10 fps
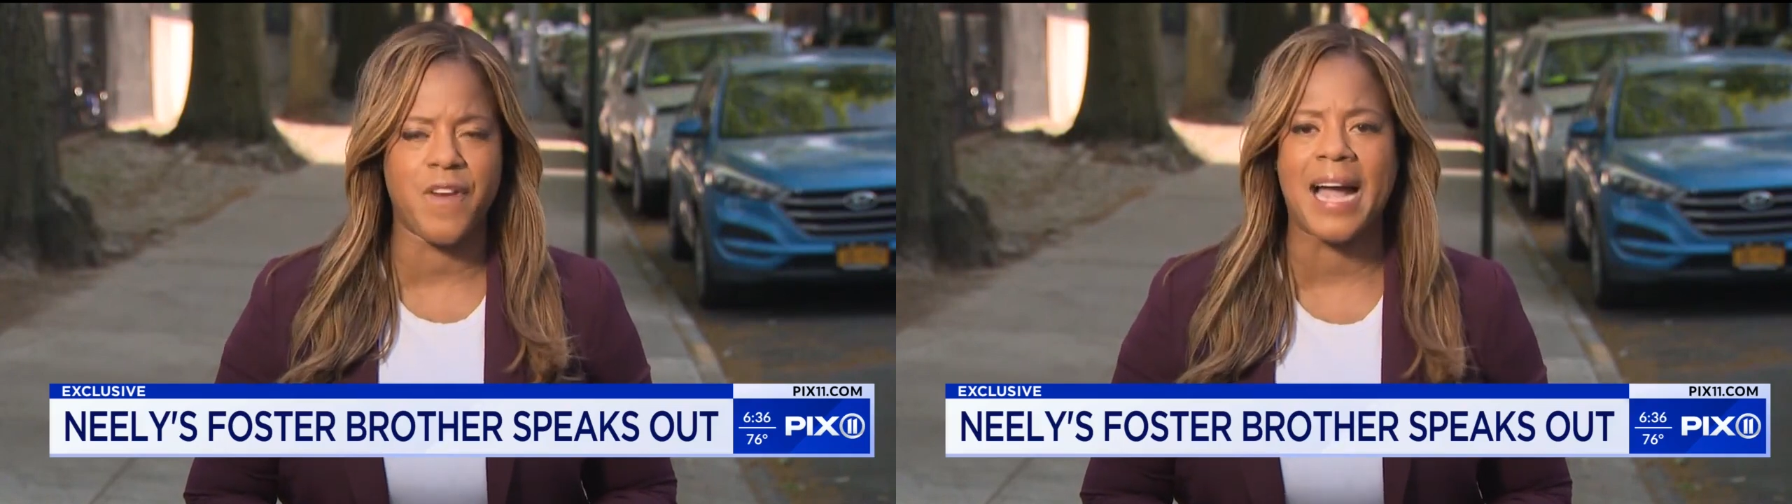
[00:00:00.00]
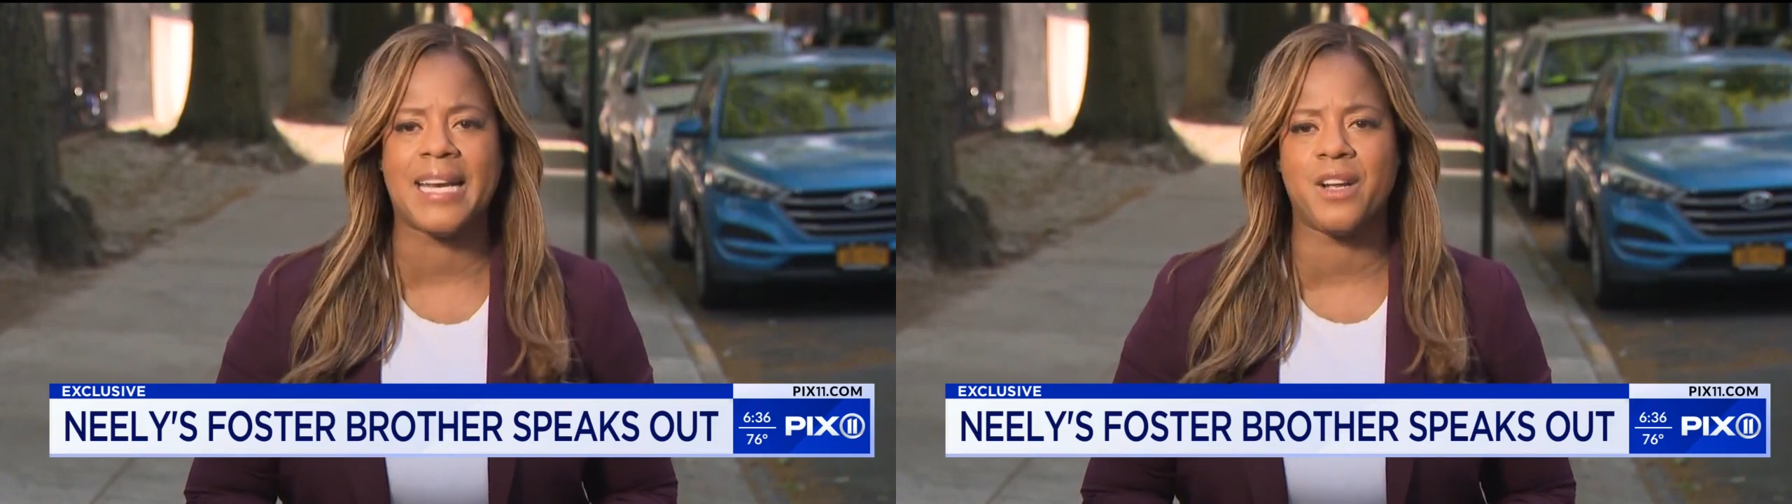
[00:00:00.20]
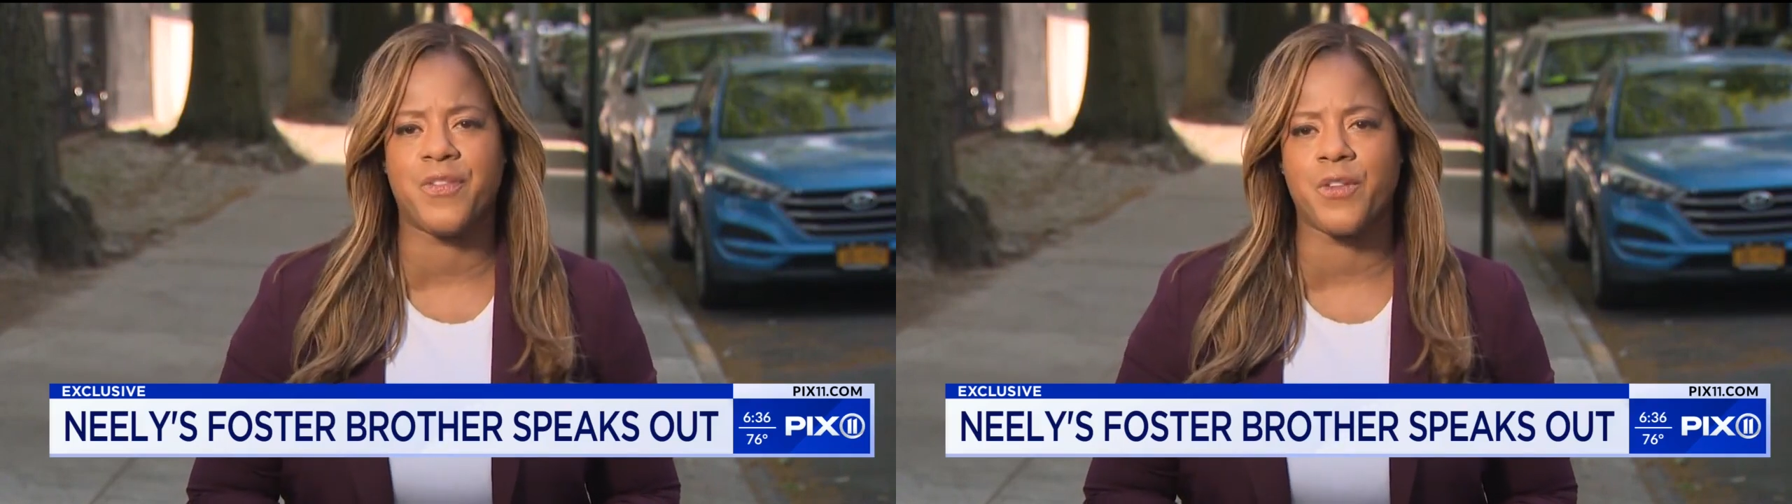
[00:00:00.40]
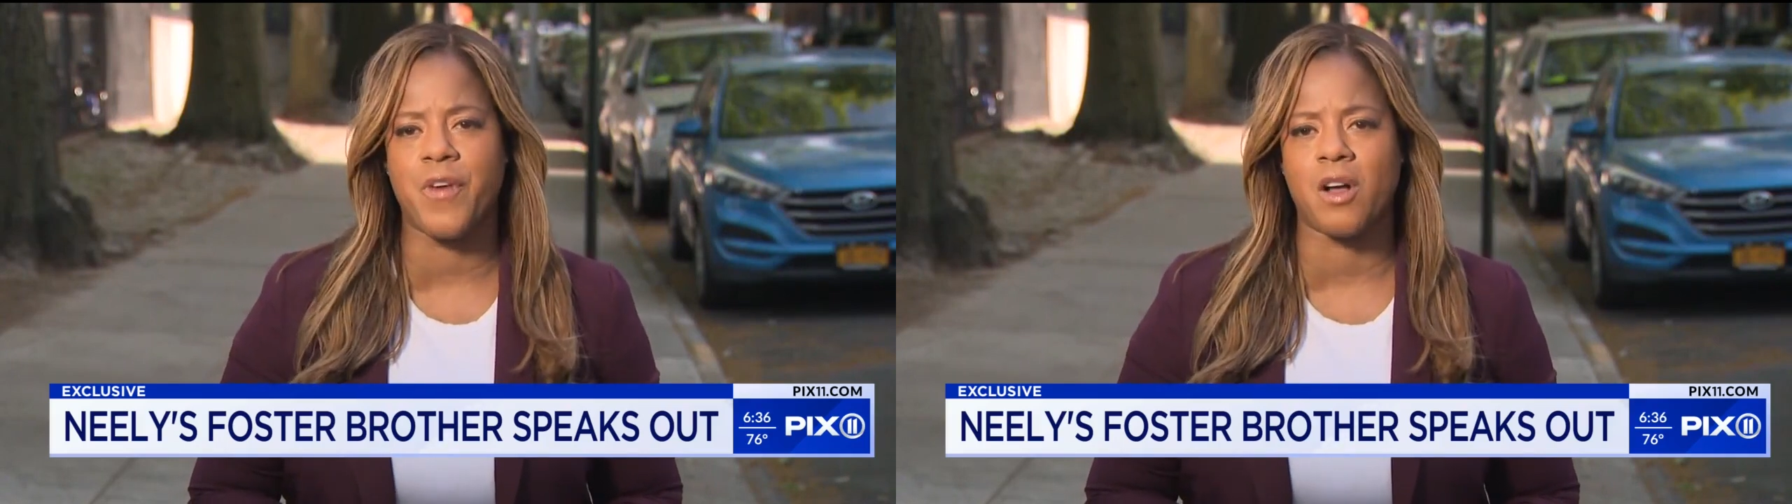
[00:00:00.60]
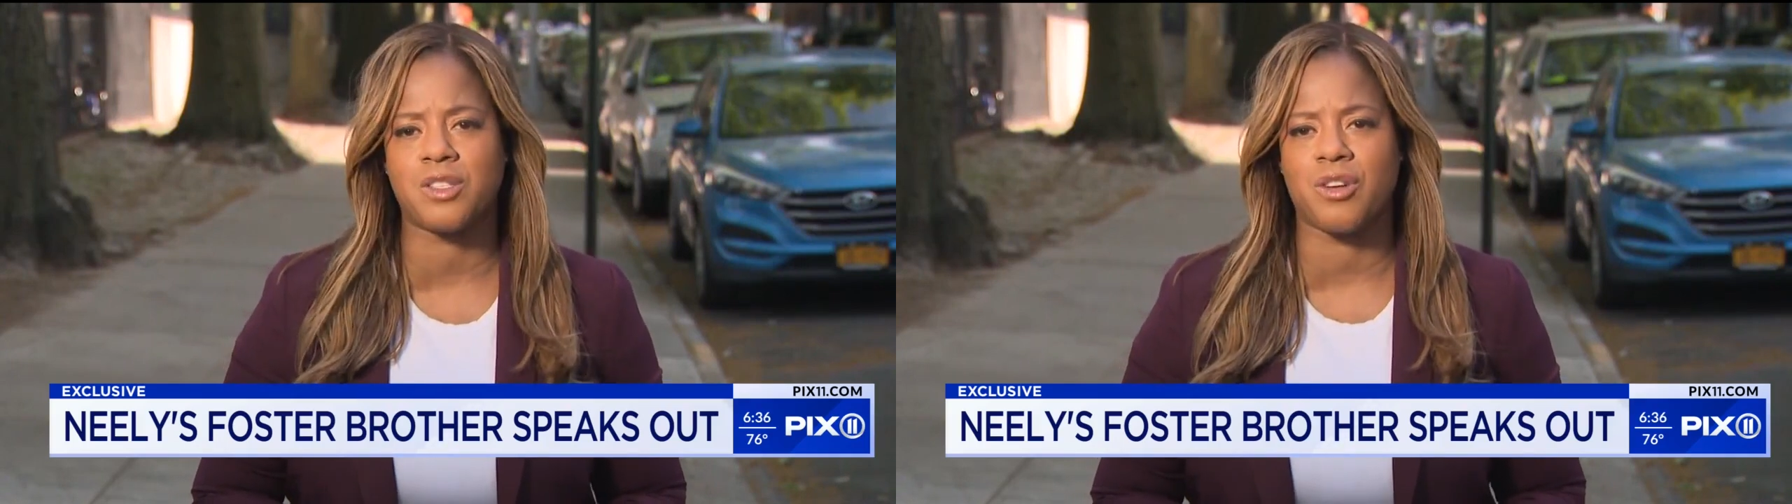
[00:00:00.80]
fighting for
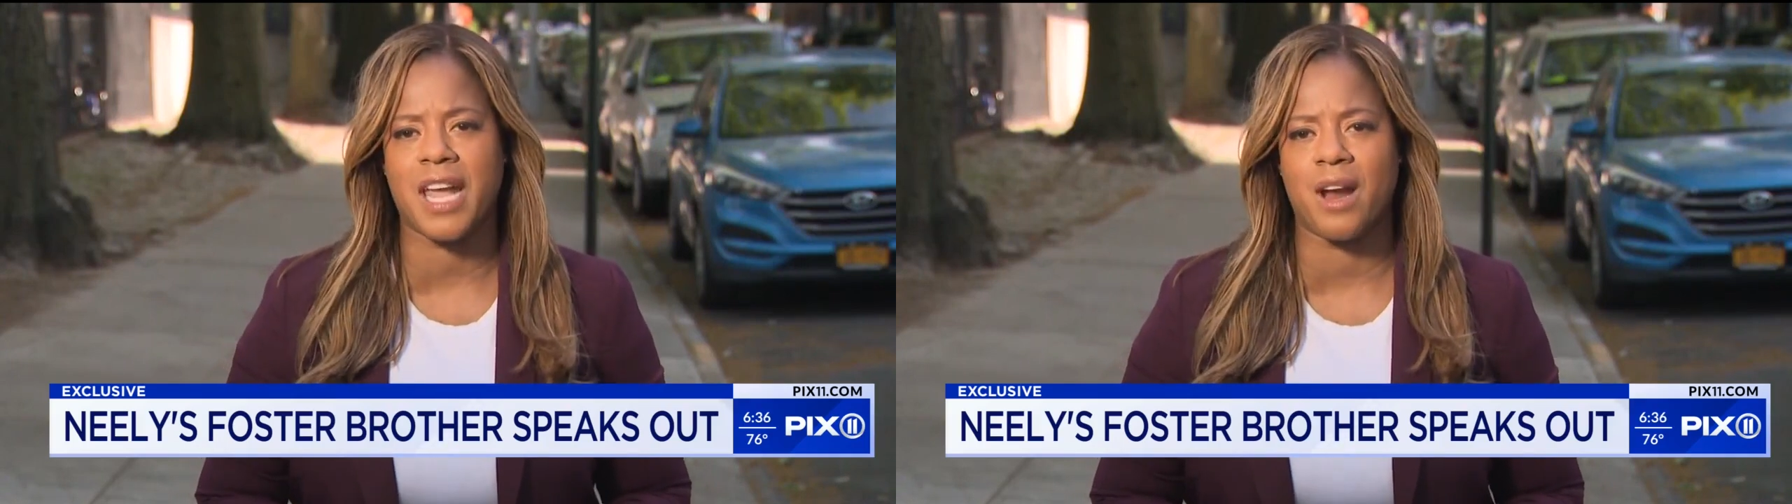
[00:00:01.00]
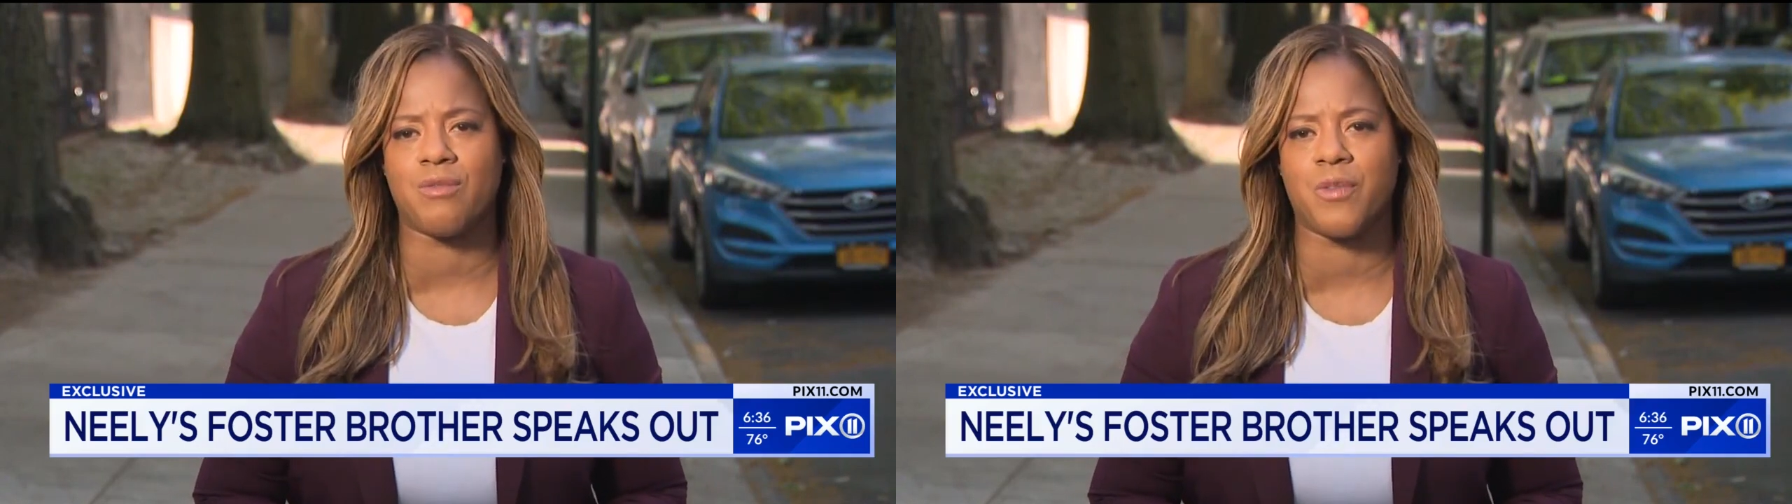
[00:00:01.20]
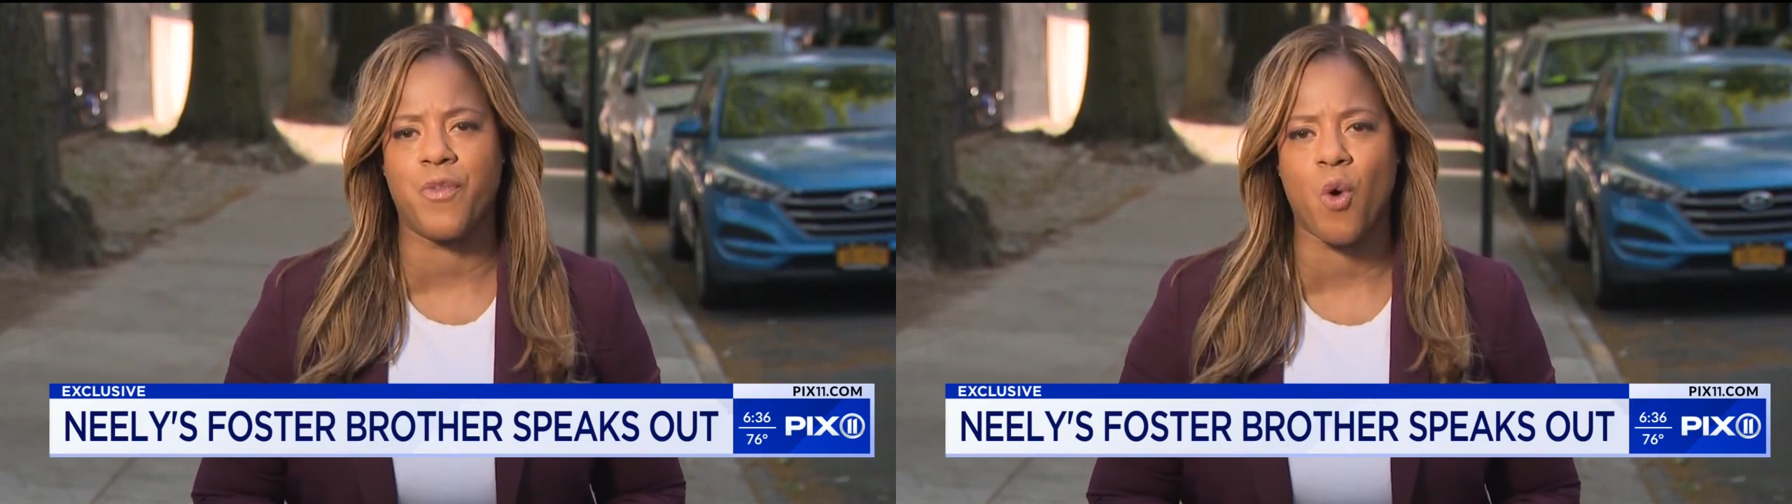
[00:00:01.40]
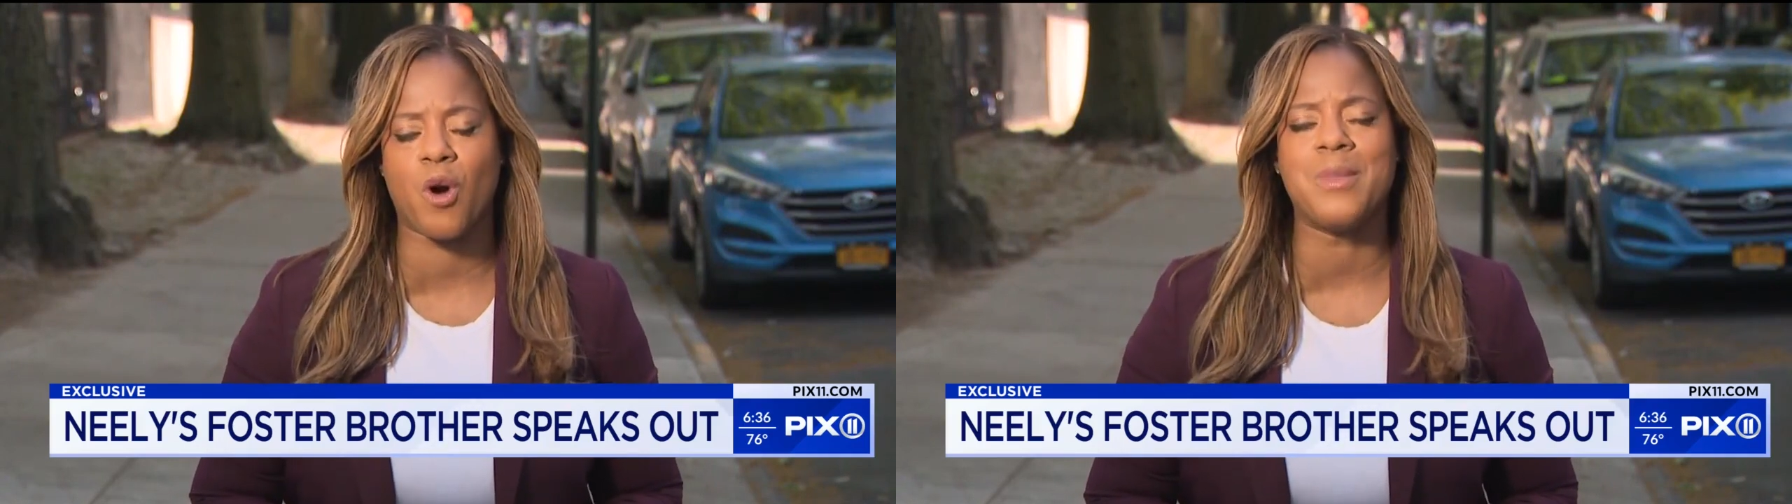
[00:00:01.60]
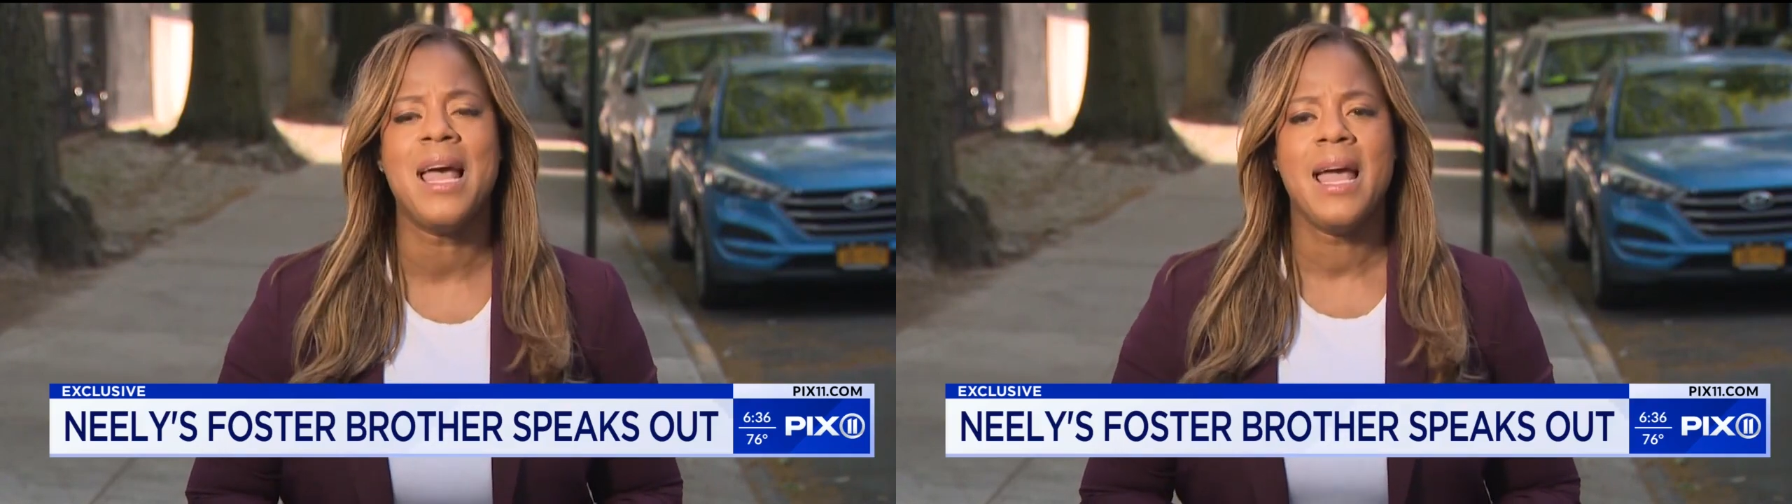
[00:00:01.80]
foster care
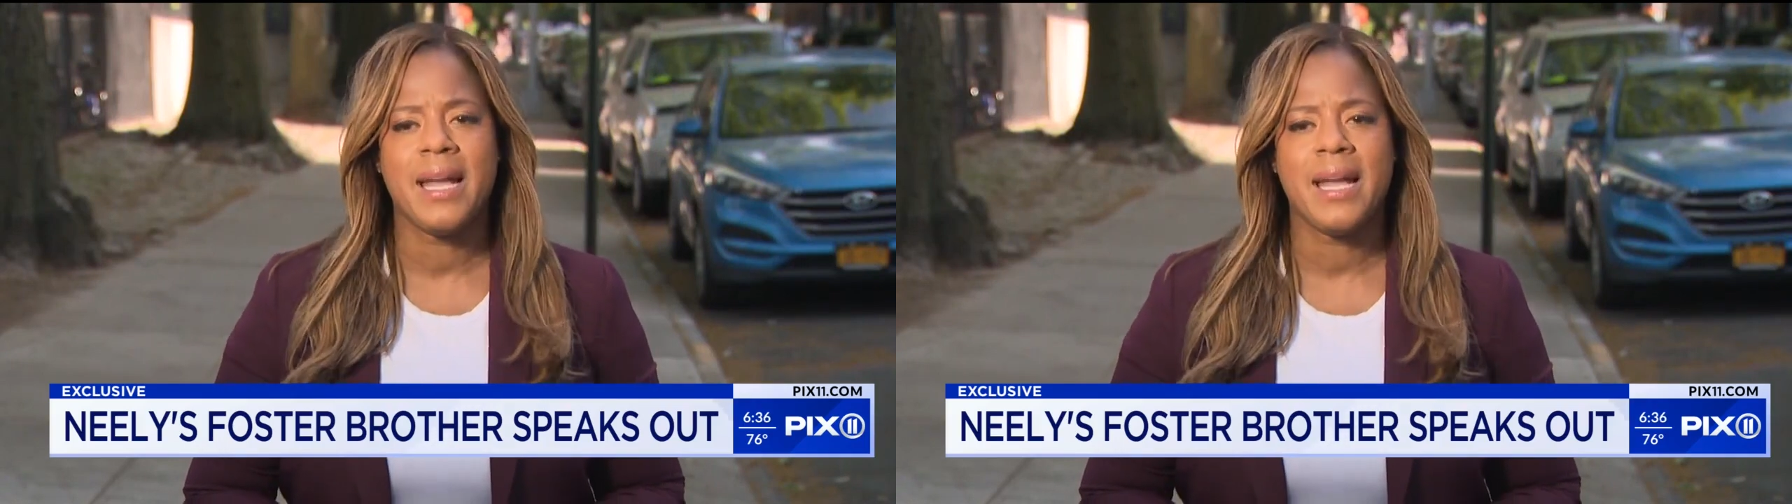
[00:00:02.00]
reform.